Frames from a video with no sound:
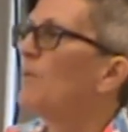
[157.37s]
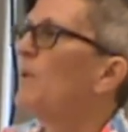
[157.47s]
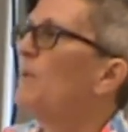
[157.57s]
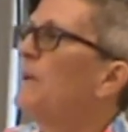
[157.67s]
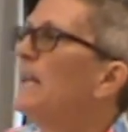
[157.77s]
What
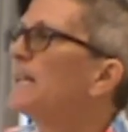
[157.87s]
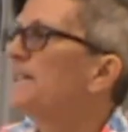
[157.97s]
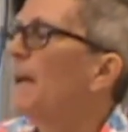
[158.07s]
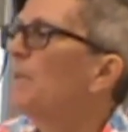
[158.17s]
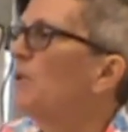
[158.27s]
would be an
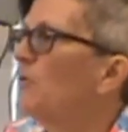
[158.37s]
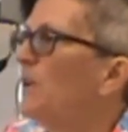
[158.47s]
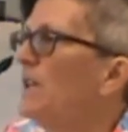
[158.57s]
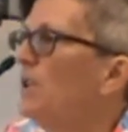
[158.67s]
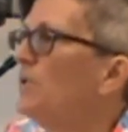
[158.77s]
example of
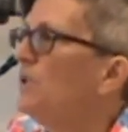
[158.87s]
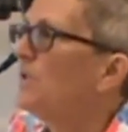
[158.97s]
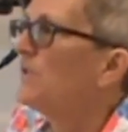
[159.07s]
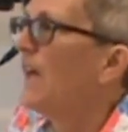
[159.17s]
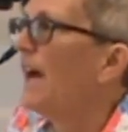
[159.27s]
when you
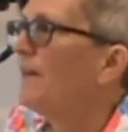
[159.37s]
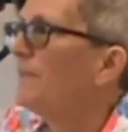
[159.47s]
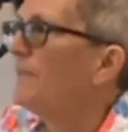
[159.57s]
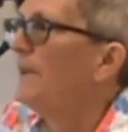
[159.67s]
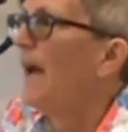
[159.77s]
use that?
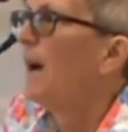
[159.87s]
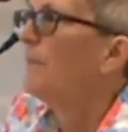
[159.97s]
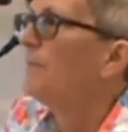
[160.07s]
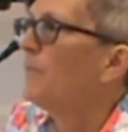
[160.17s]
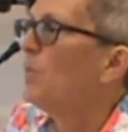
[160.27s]
I'm app? sorry,
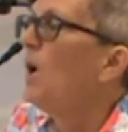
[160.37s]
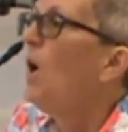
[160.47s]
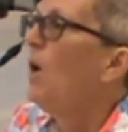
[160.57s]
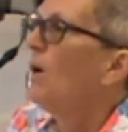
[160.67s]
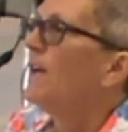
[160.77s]
say
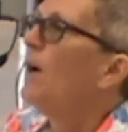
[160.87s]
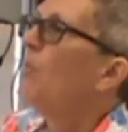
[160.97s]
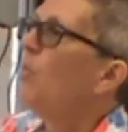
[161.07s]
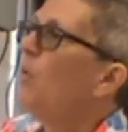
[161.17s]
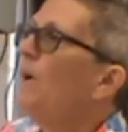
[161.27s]
again? Uh,
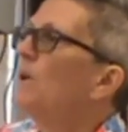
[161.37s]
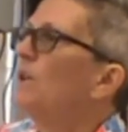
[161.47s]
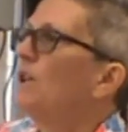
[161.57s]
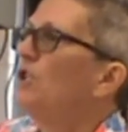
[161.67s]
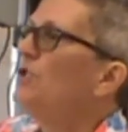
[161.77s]

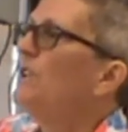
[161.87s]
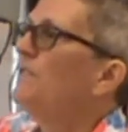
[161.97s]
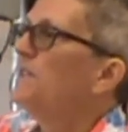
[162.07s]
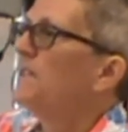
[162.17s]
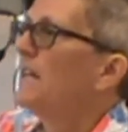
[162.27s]
could you give
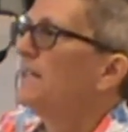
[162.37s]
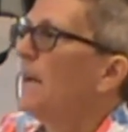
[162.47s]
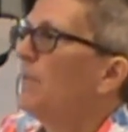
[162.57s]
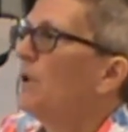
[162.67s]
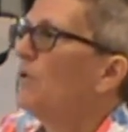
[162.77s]
us an
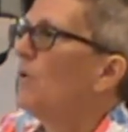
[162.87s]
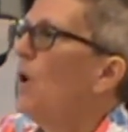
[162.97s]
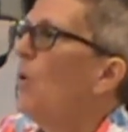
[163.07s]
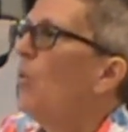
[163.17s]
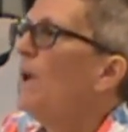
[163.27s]
example of
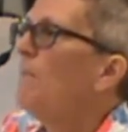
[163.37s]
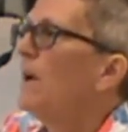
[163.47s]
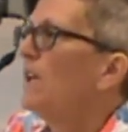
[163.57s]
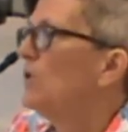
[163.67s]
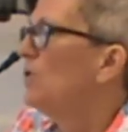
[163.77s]
when
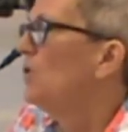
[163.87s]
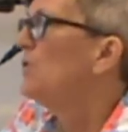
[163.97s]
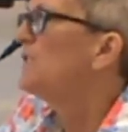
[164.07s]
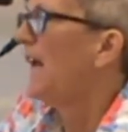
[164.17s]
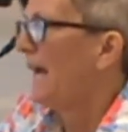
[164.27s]
might you
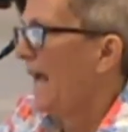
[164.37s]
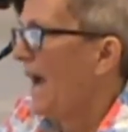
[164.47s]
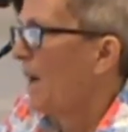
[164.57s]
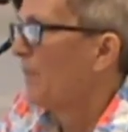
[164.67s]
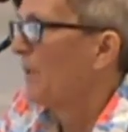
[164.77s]
use that app?